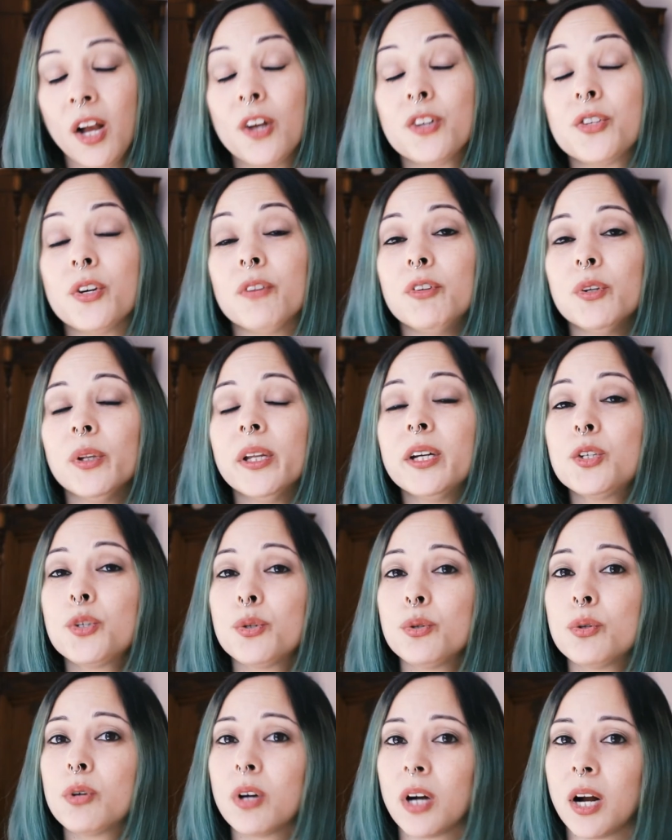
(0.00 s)
So if you like
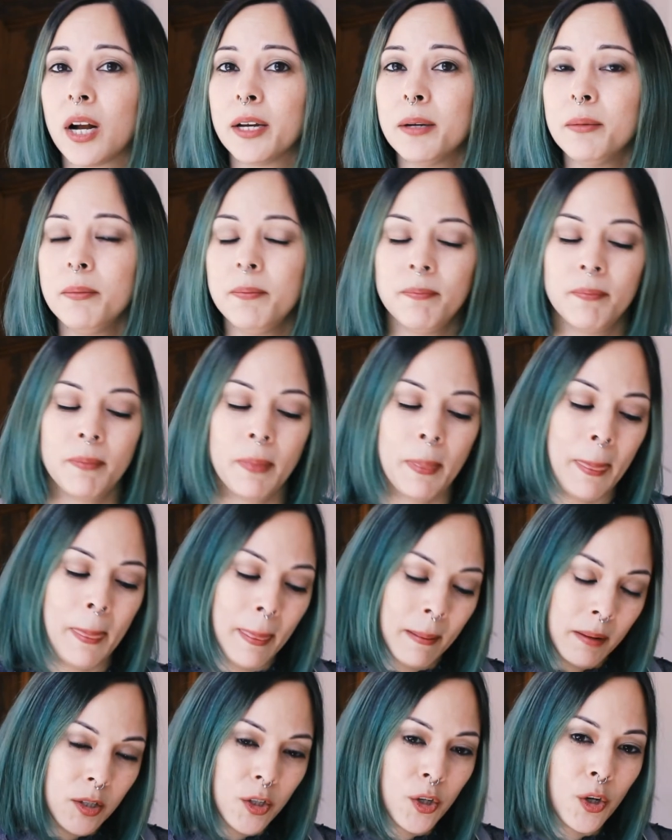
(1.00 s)
true crime,
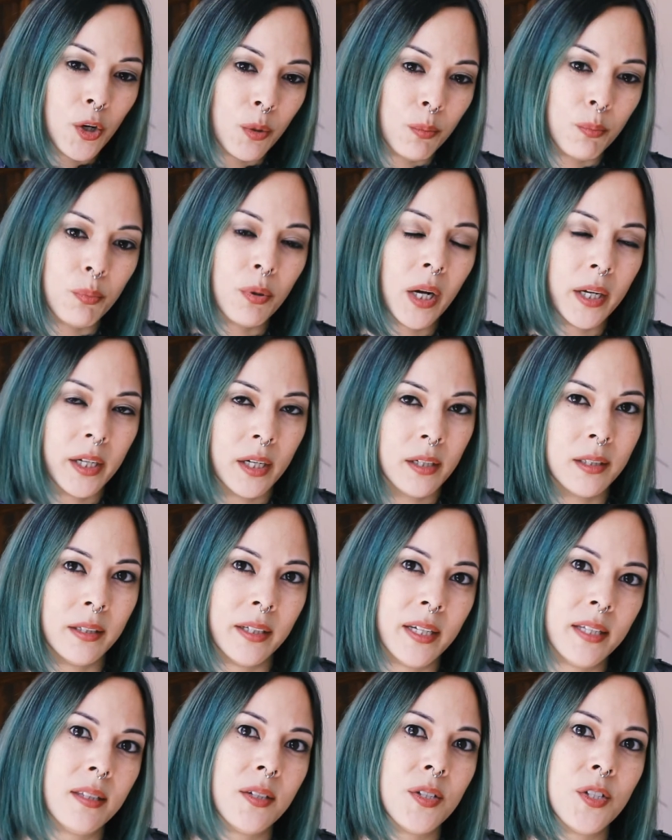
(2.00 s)
you're probably gonna
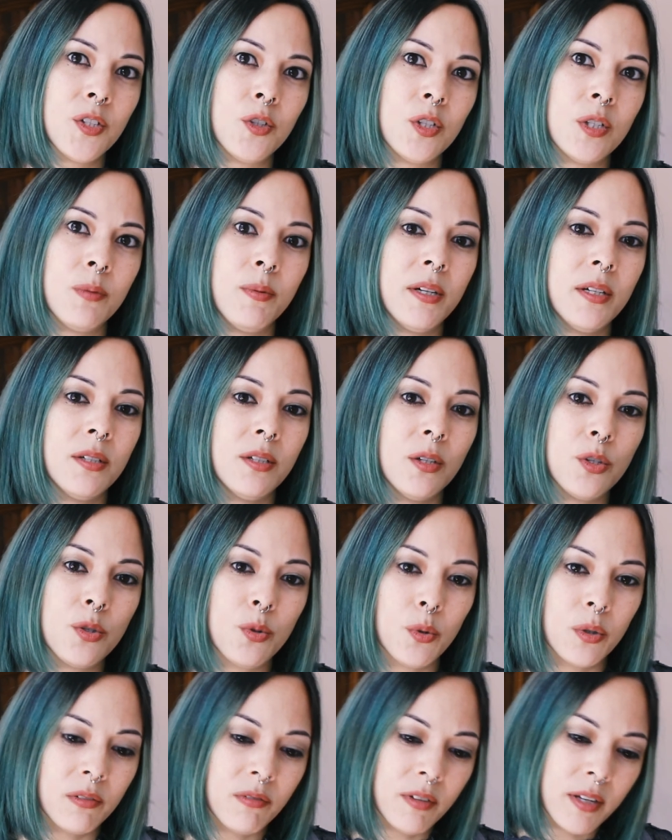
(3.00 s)
like this just because it's
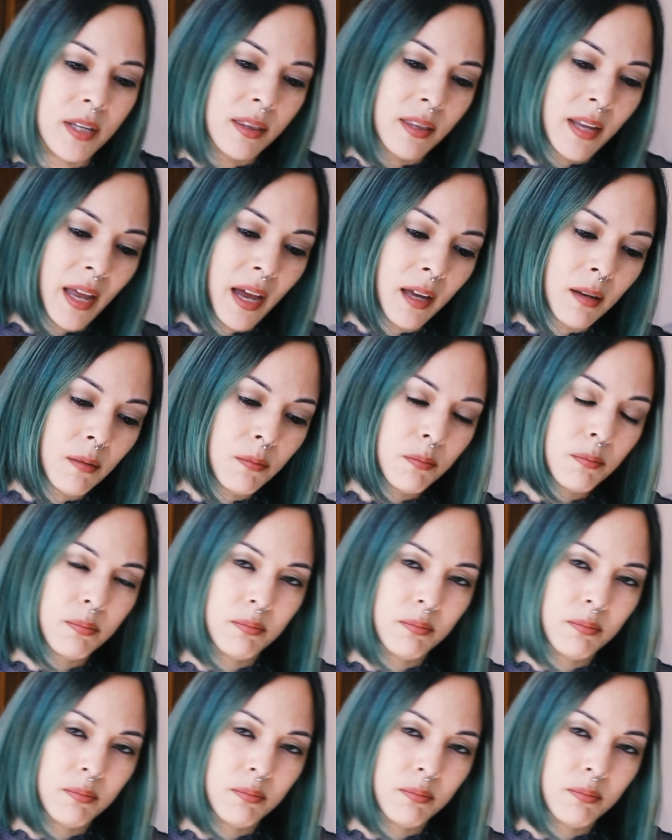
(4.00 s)
sort of in that